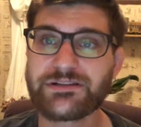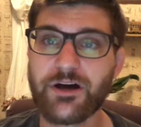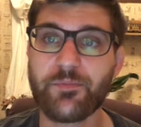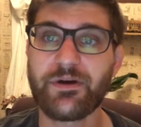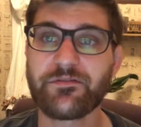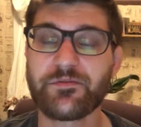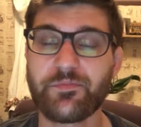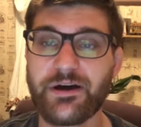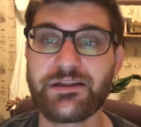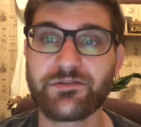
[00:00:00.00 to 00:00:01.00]
up,
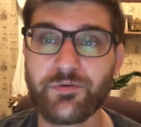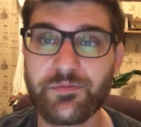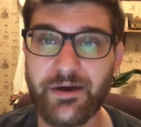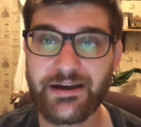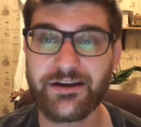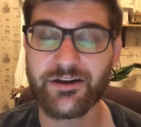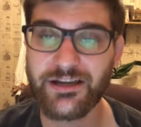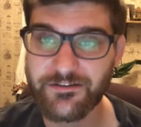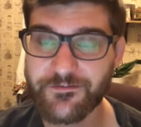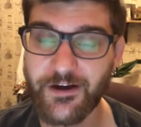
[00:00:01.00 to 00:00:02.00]
everybody? Louis back here
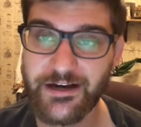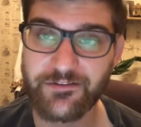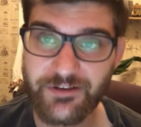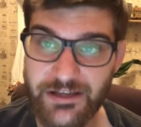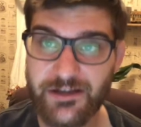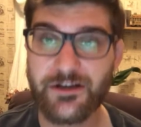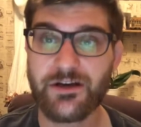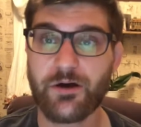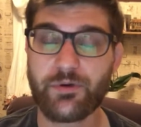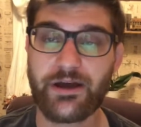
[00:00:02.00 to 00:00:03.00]
again. Finally,
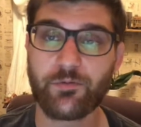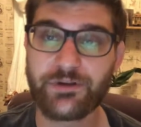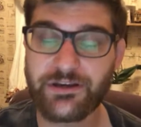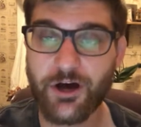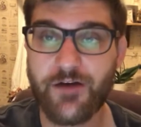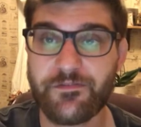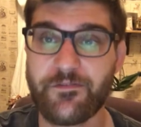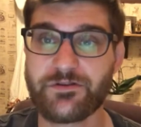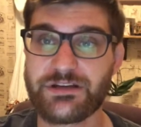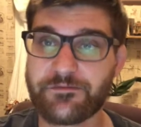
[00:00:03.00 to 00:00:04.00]
we had a week off. It
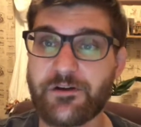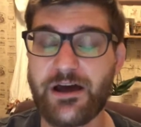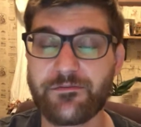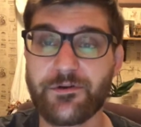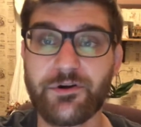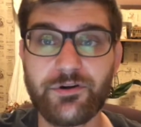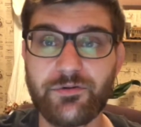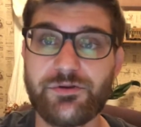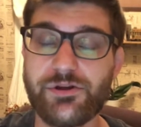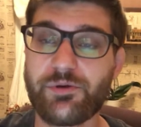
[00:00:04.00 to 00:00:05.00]
feels like forever.
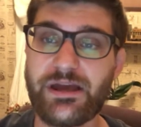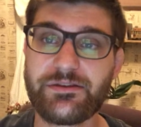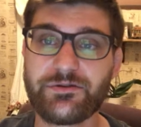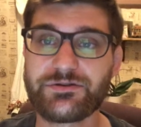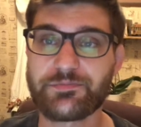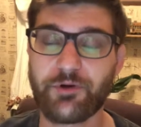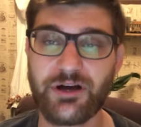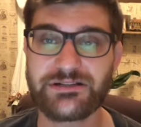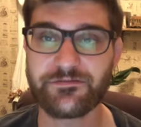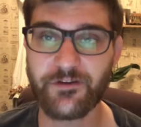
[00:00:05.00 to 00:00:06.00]
We had those
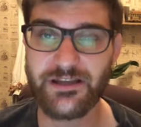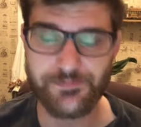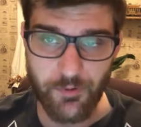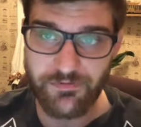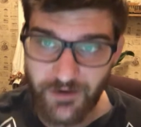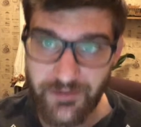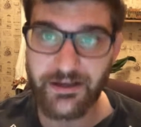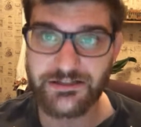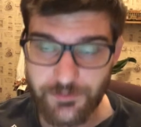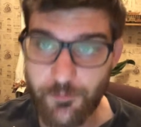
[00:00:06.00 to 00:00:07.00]
boxing fights, but we finally
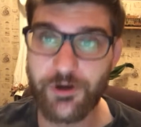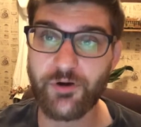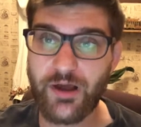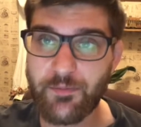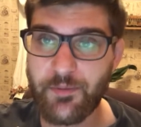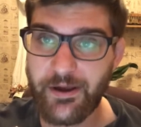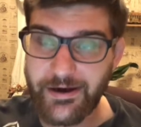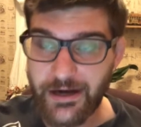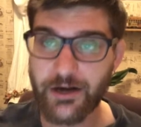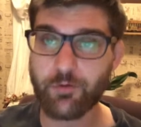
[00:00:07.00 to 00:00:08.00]
got some real MMA,
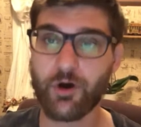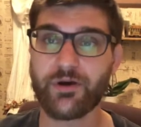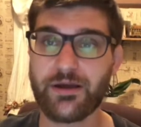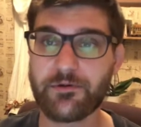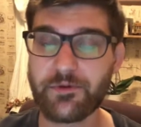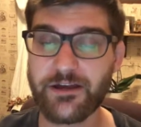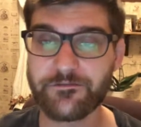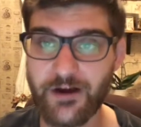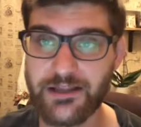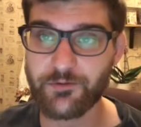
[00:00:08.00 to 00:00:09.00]
high quality MMA.
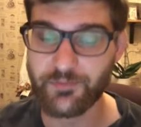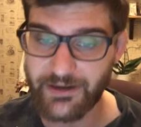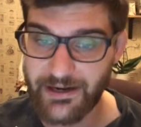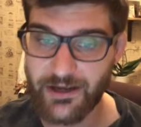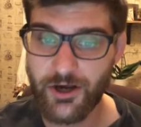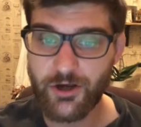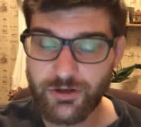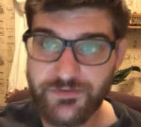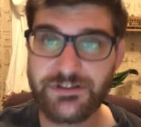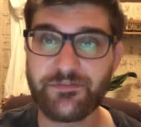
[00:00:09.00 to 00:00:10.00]
Finally, we're back.
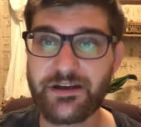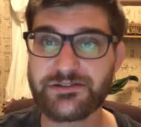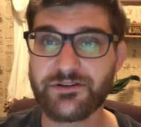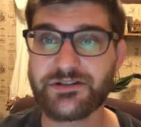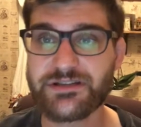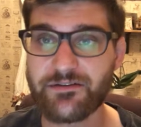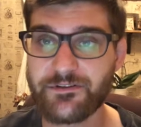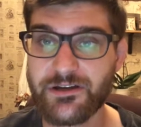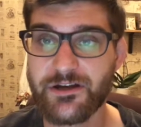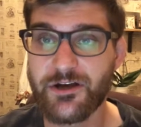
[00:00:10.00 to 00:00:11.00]
UFC Vegas
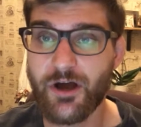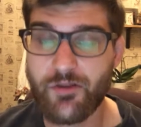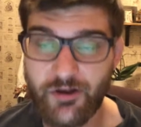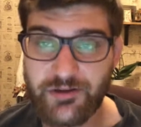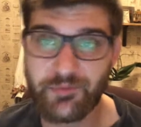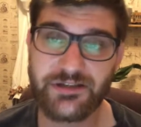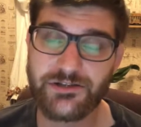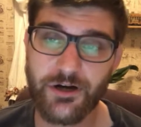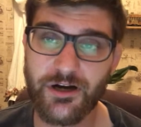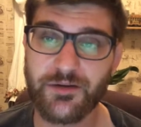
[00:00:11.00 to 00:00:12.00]
37. Not the best
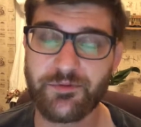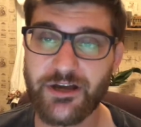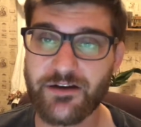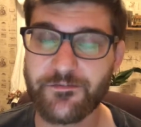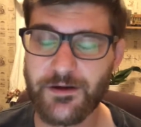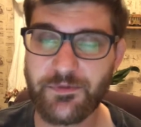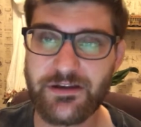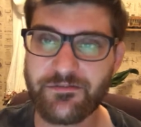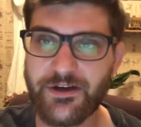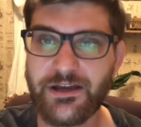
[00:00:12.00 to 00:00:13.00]
card, but you got a fun main
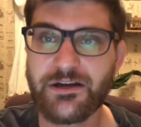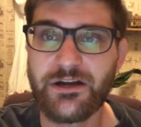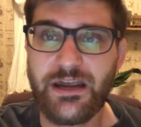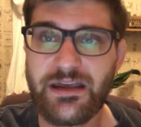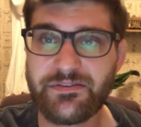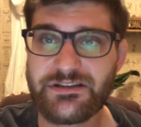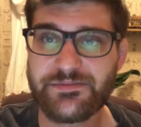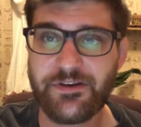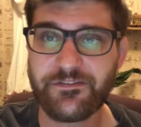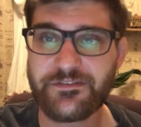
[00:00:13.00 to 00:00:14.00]
event. Anthony
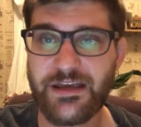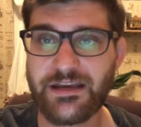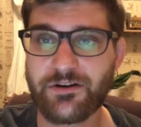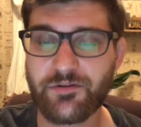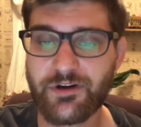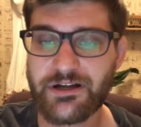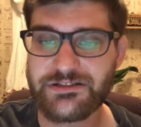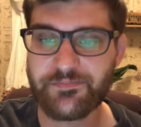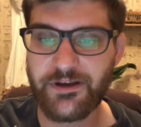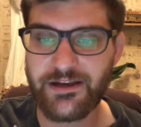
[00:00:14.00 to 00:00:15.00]
Smith taking on Ryan
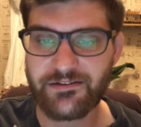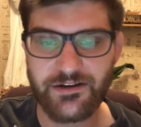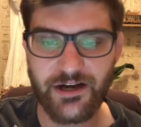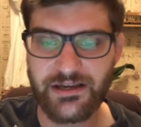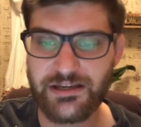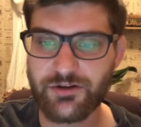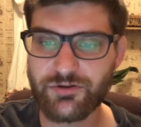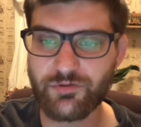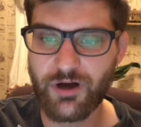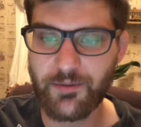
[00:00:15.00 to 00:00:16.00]
Spann, and you got
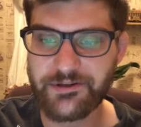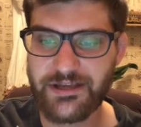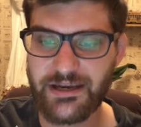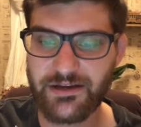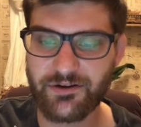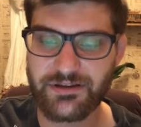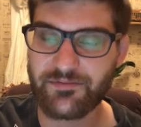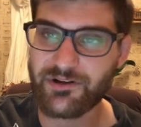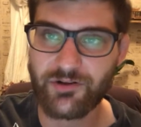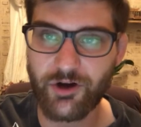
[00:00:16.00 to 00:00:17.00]
CUTELABA taking on
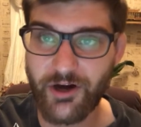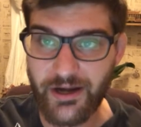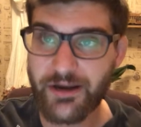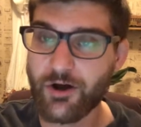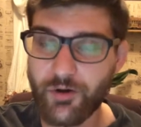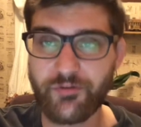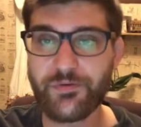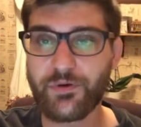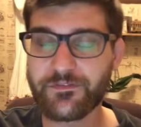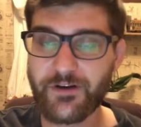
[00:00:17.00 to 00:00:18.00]
Devin Clark on
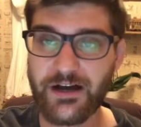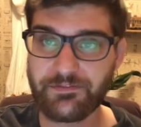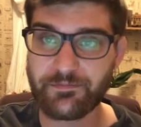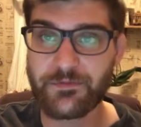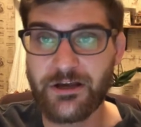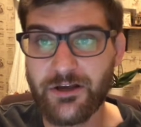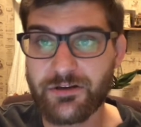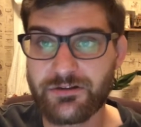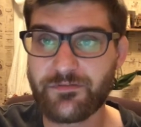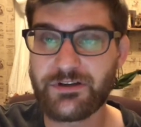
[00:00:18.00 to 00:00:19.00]
205
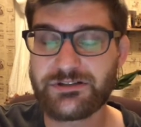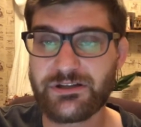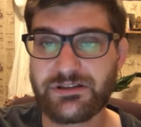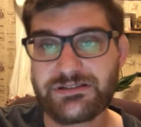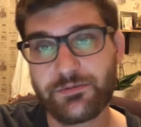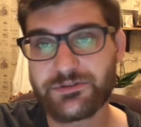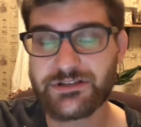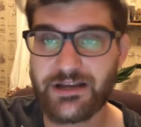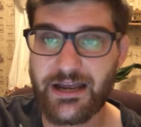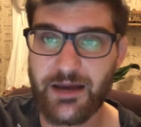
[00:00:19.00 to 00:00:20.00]
division. See what's
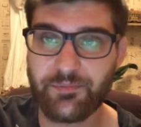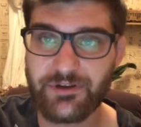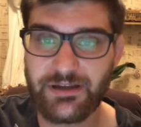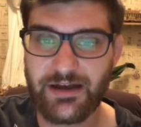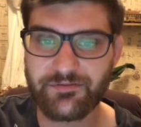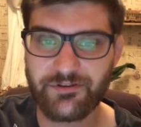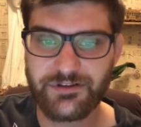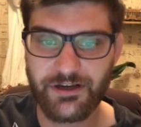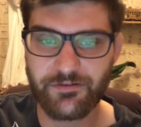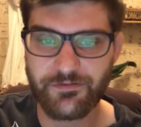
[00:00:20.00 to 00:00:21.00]
going to happen after the
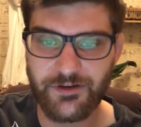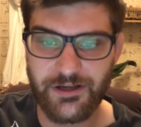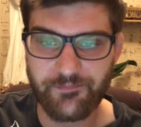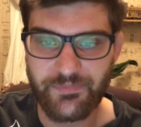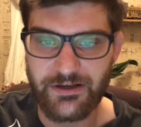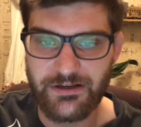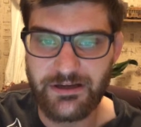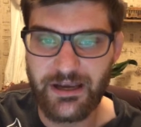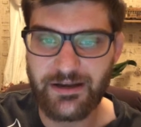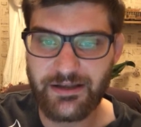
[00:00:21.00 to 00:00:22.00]
title fight.
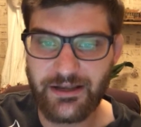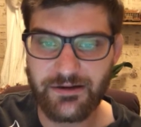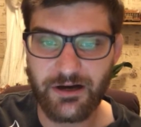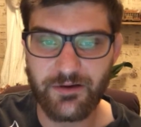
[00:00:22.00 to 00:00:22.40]
And then